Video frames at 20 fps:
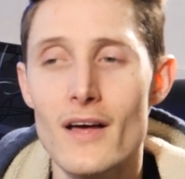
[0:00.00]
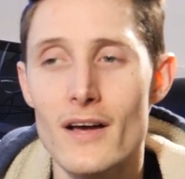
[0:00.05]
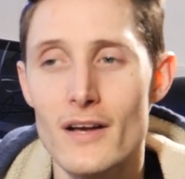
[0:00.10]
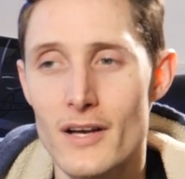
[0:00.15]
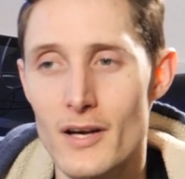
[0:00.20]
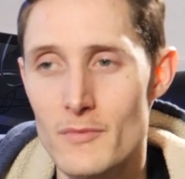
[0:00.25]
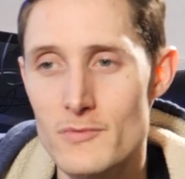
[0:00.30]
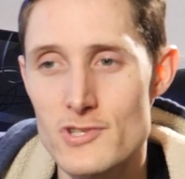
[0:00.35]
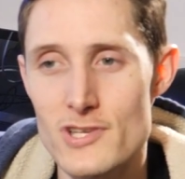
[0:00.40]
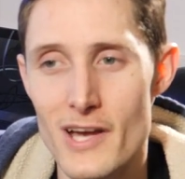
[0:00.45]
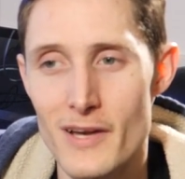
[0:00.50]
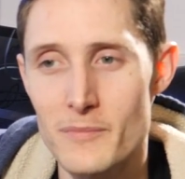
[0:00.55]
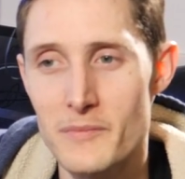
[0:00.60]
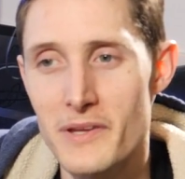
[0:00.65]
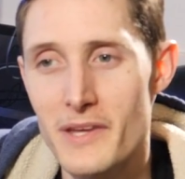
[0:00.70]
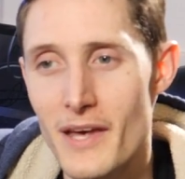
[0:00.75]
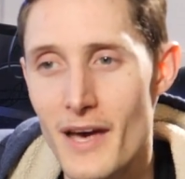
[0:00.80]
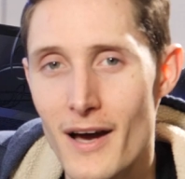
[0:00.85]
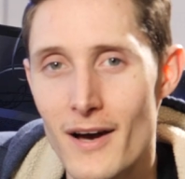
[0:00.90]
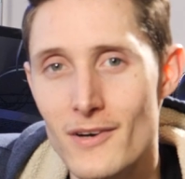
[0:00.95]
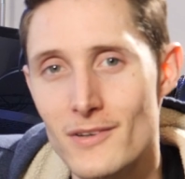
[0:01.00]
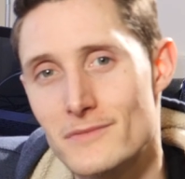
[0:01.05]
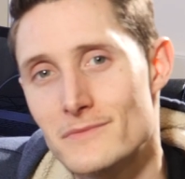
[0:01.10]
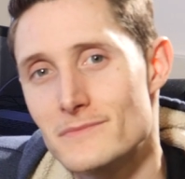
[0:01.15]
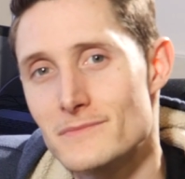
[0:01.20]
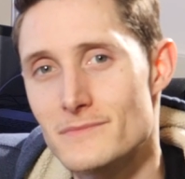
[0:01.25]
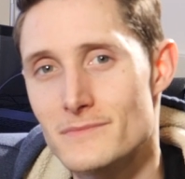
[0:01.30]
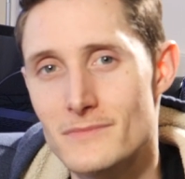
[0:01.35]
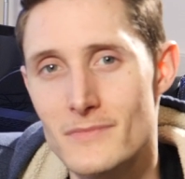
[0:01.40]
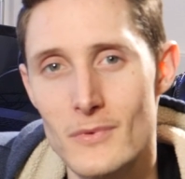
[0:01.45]
Come check me out.
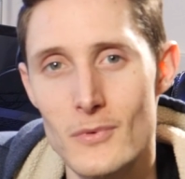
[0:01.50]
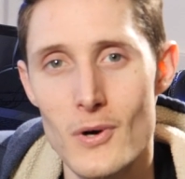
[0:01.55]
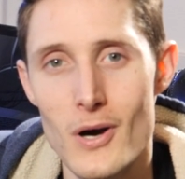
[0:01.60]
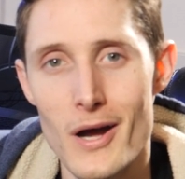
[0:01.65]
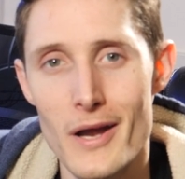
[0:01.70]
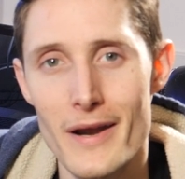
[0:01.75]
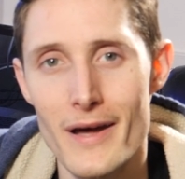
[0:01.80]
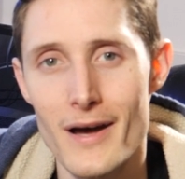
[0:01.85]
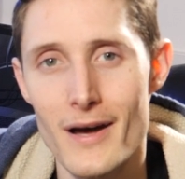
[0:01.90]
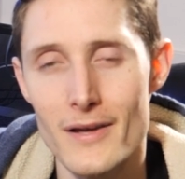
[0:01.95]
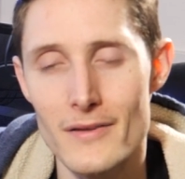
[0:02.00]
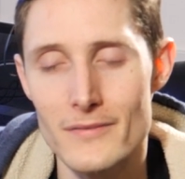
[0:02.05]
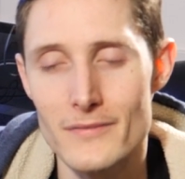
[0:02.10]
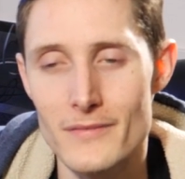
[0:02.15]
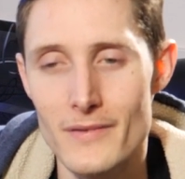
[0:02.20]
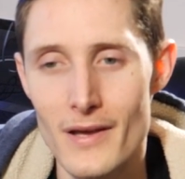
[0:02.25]
Why not?